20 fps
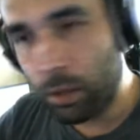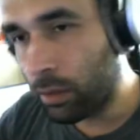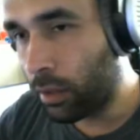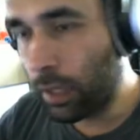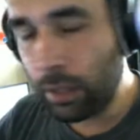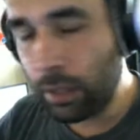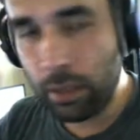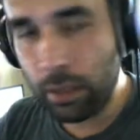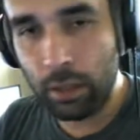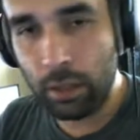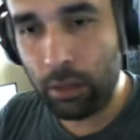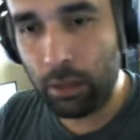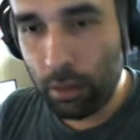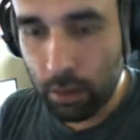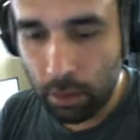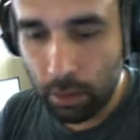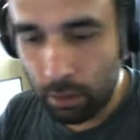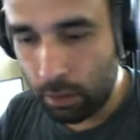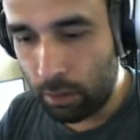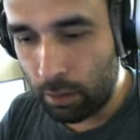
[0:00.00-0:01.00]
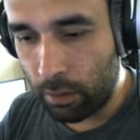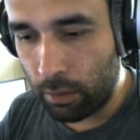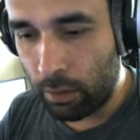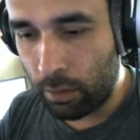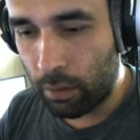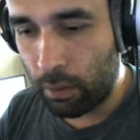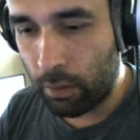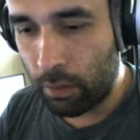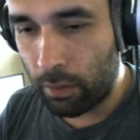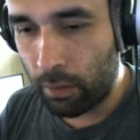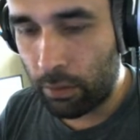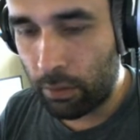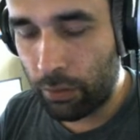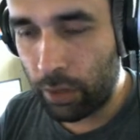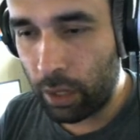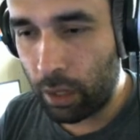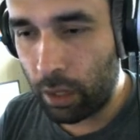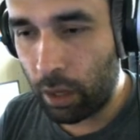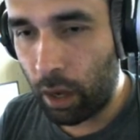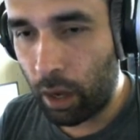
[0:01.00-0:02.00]
listening to
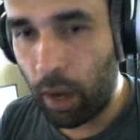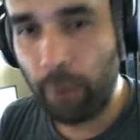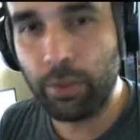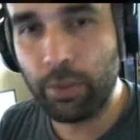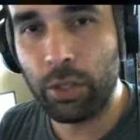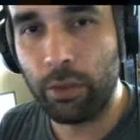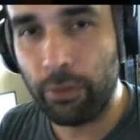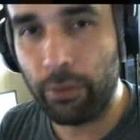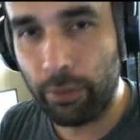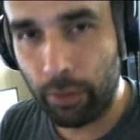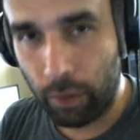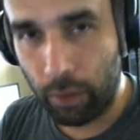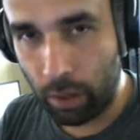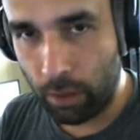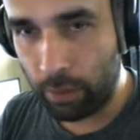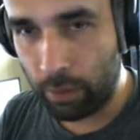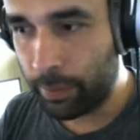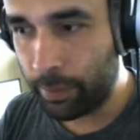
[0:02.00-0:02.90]
the option flow,